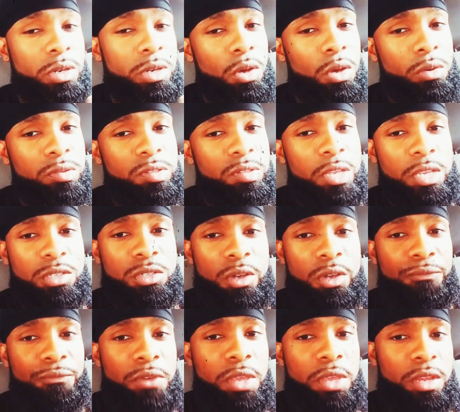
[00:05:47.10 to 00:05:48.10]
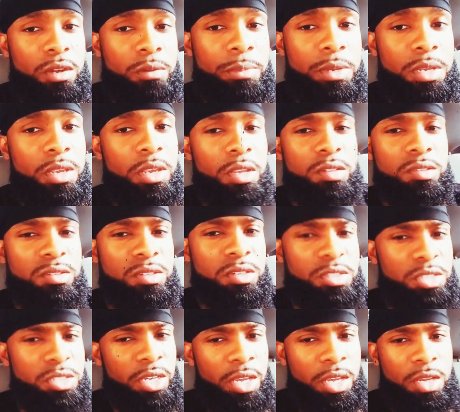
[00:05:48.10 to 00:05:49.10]
that your figure begins to
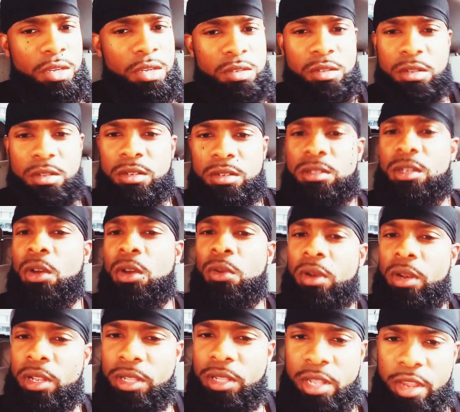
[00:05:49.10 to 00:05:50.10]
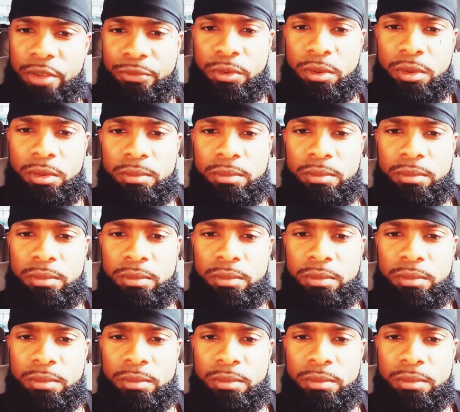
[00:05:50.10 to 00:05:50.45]
change, look totally different.